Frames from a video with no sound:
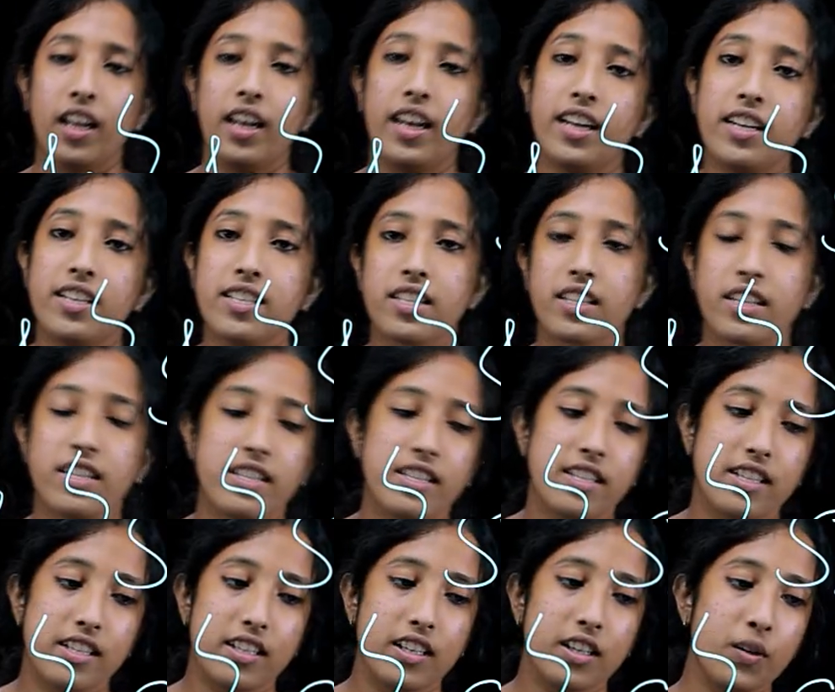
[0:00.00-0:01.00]
Let us
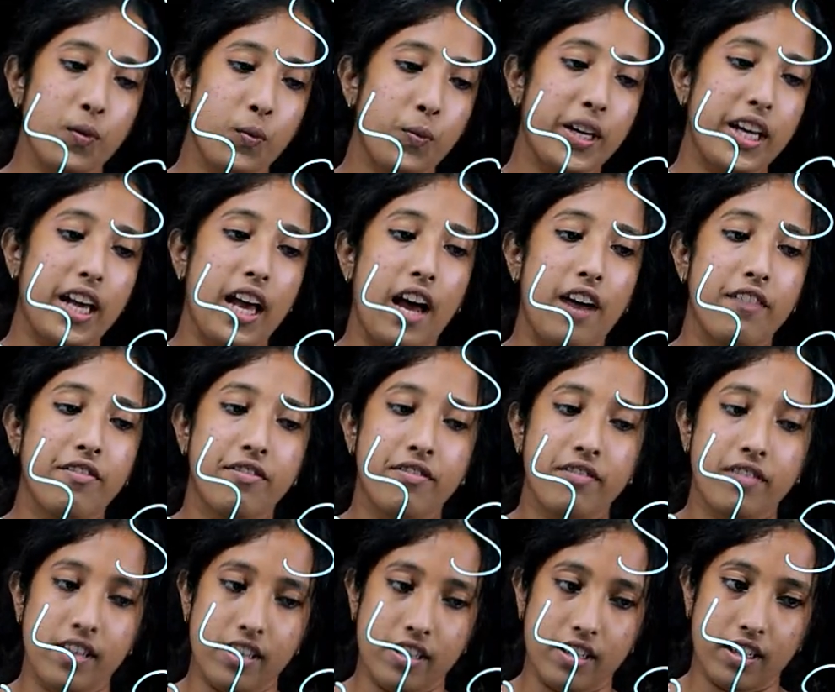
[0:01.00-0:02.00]
consider we have
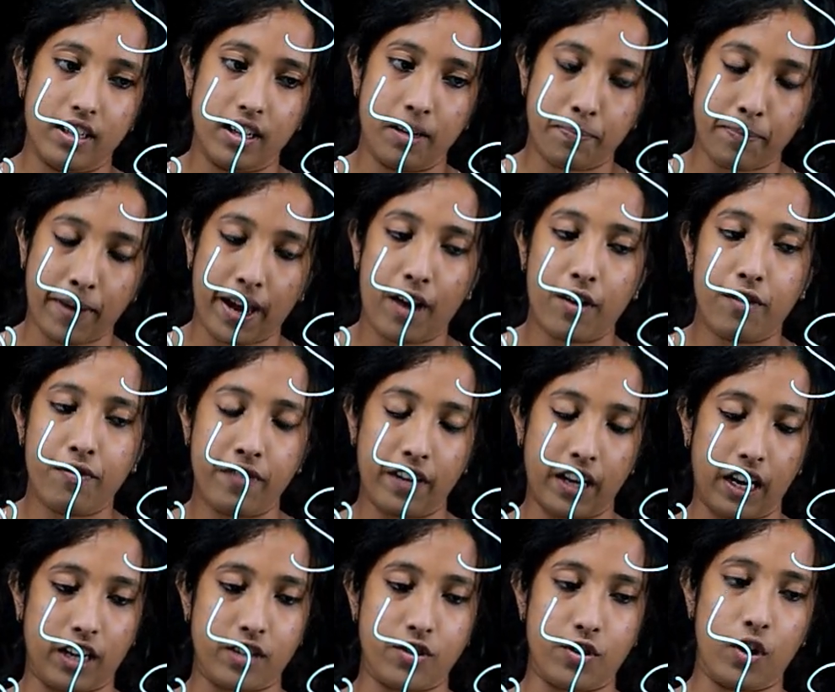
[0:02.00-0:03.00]
a pair of
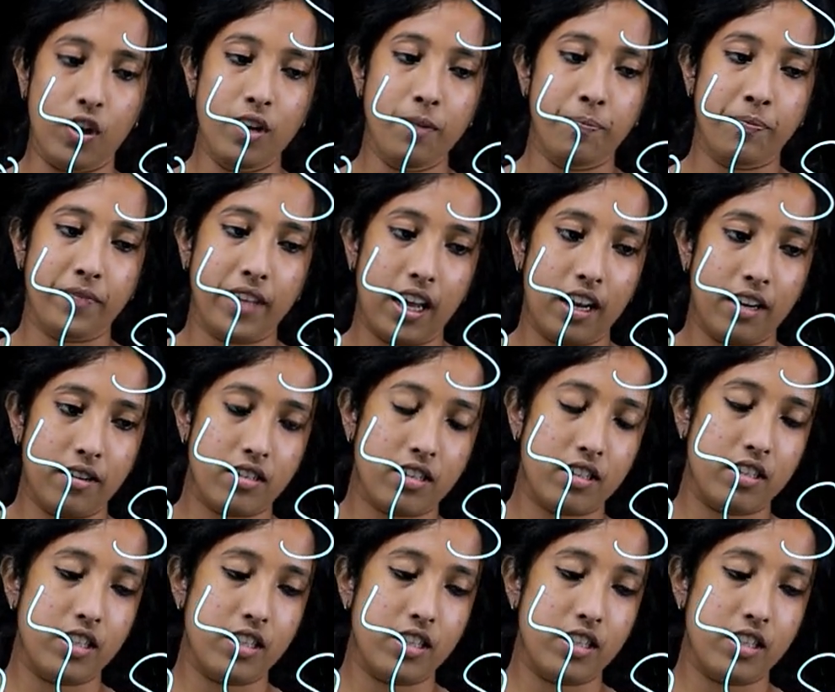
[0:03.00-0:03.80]
electron and